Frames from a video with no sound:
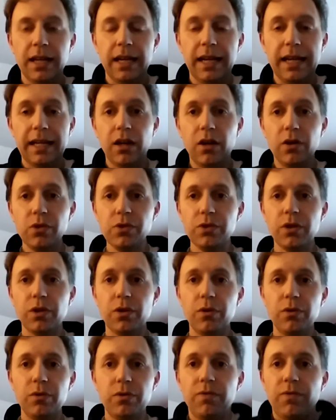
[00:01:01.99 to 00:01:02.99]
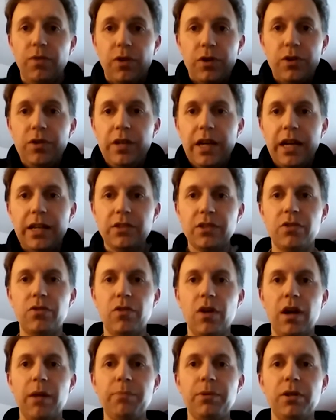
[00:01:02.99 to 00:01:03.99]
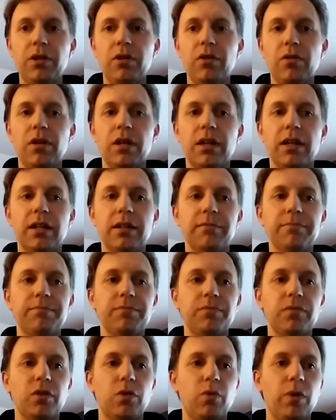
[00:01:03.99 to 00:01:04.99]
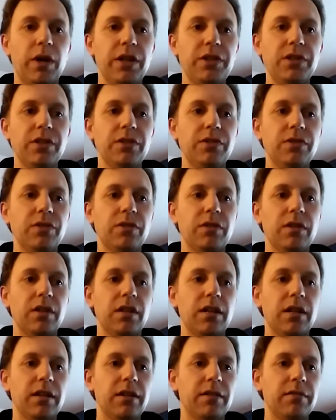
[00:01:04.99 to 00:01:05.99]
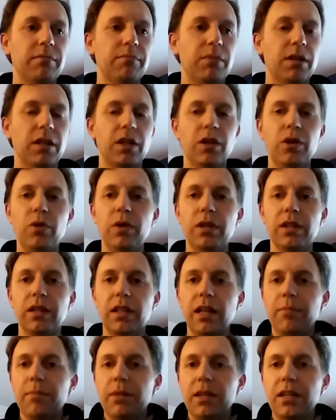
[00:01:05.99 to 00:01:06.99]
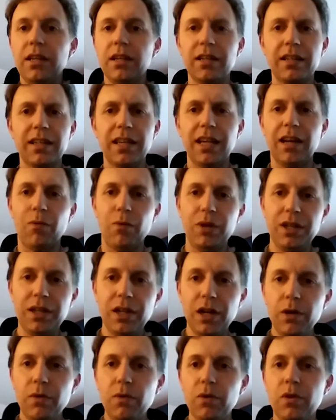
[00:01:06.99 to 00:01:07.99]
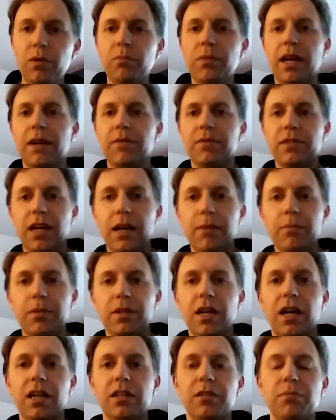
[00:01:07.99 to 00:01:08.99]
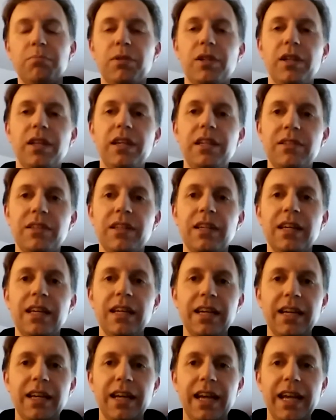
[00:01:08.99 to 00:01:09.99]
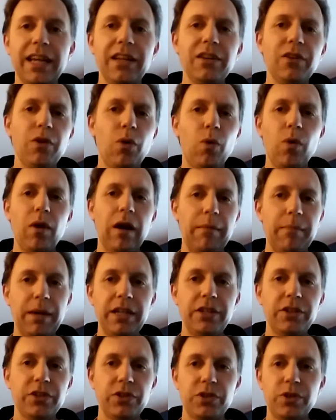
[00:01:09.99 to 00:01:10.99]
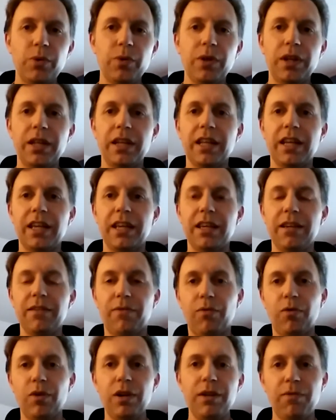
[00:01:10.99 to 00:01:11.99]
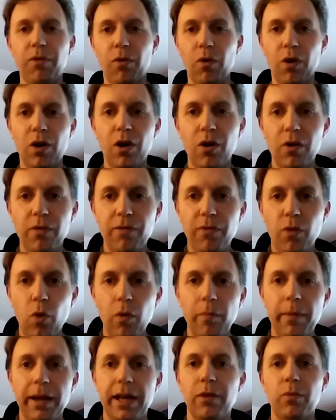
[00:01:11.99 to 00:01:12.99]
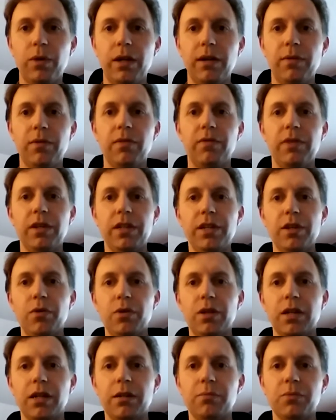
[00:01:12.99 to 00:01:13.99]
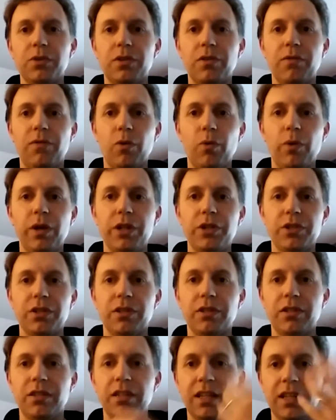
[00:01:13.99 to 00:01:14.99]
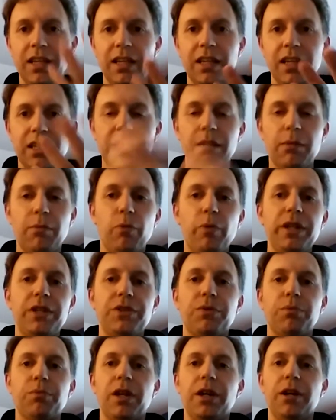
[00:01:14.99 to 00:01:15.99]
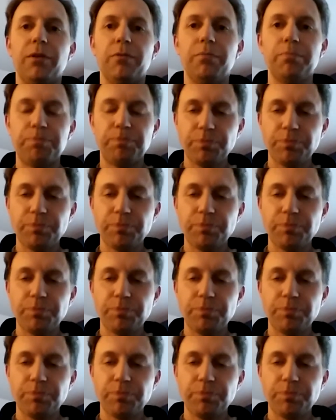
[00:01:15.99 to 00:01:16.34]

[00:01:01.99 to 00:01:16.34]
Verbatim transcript: And also for you guys to drop your uh, questions uh, below and let me uh, kind of read over them, have time to contemplate, and or I may just do it in a free-for-all format whenever the video comes to fruition a couple weeks from now.